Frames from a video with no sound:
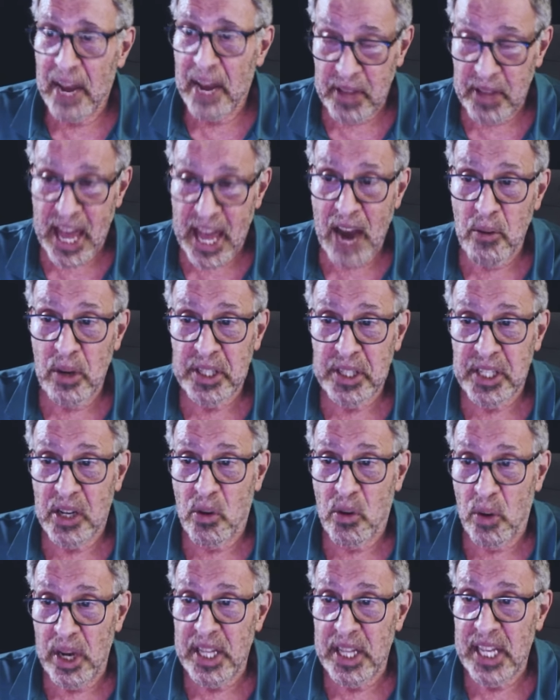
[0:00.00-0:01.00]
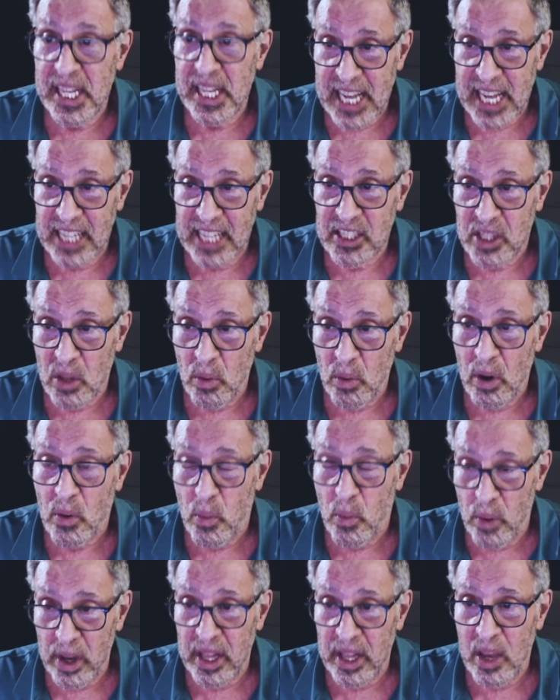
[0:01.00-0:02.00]
And for that reason, creatine tends to
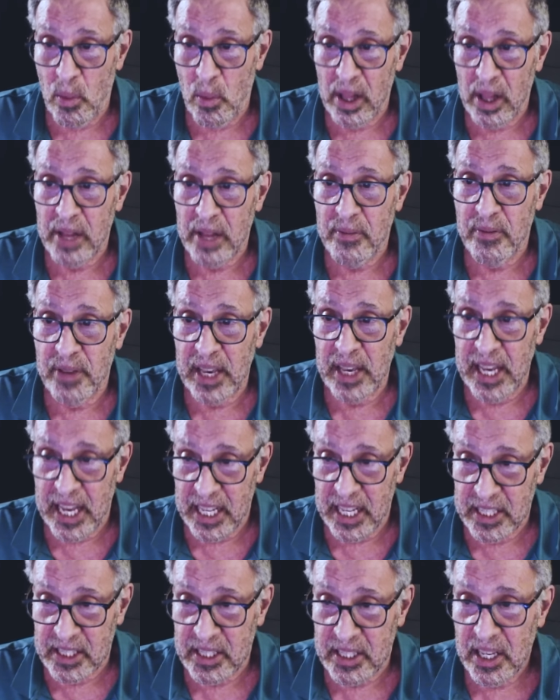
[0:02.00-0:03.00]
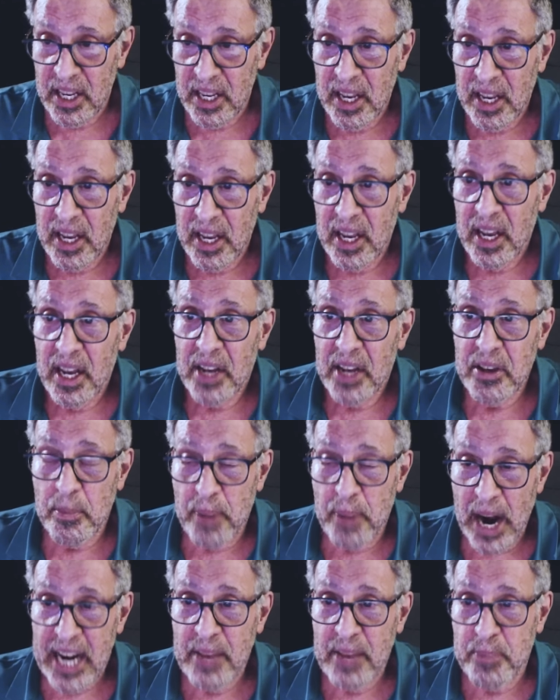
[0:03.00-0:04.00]
work really well in vegans. Your
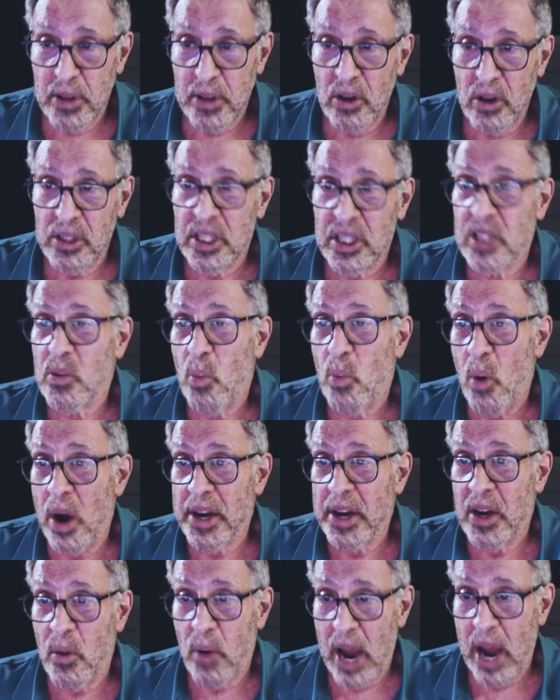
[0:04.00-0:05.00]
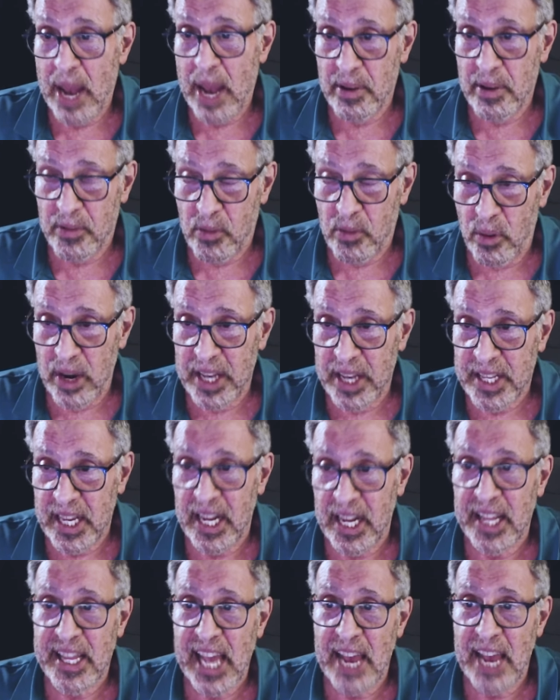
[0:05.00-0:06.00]
body produces one gram of
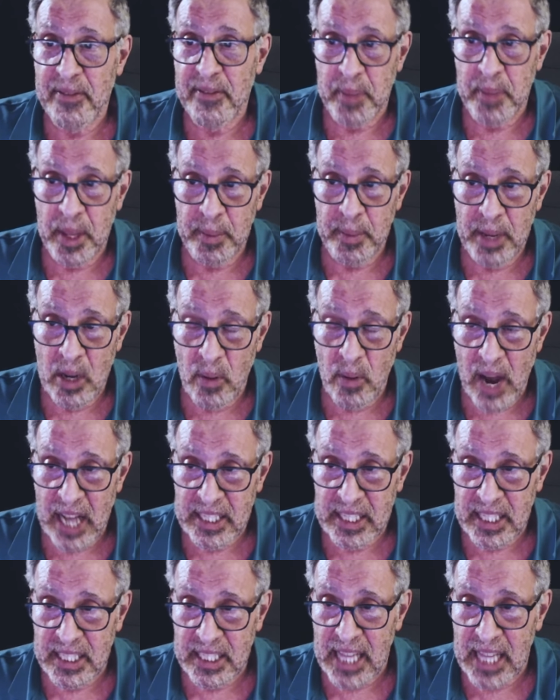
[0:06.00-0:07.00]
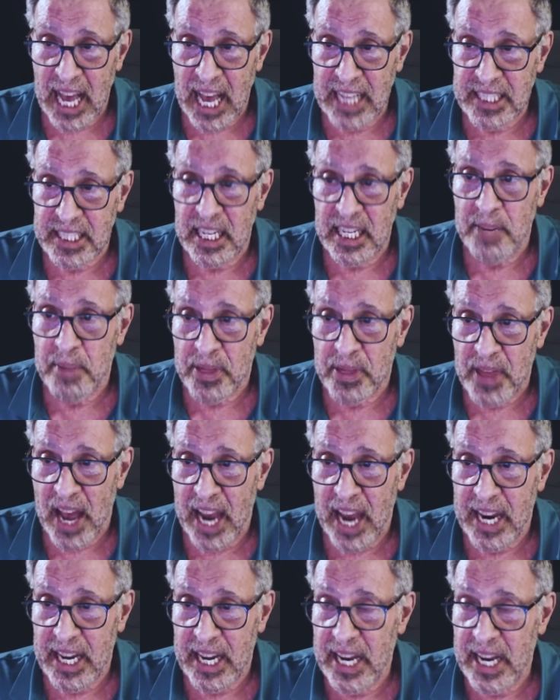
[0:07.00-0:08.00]
creatine a day from the amino acids lysine,
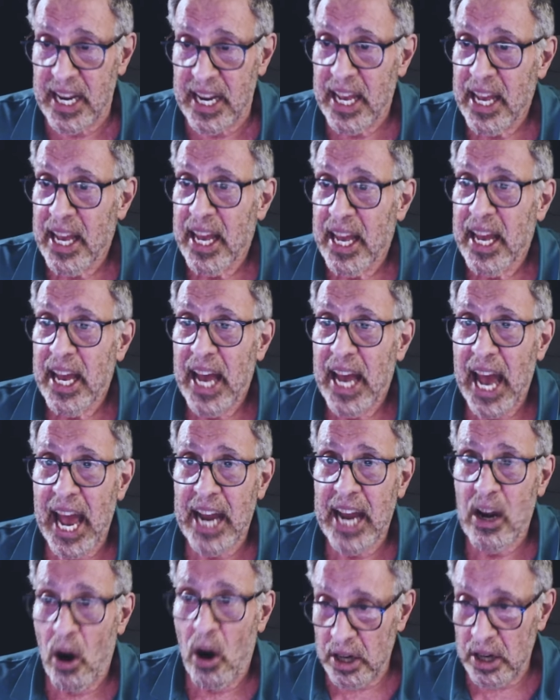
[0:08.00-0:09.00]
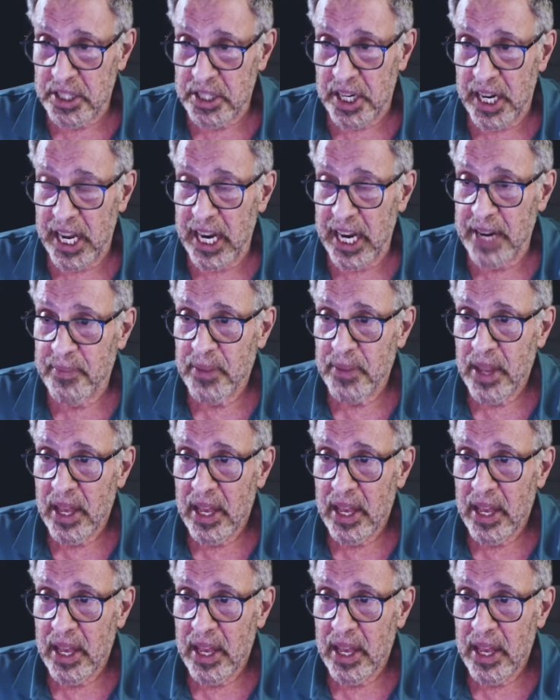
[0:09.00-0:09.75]
methionine, and arginine.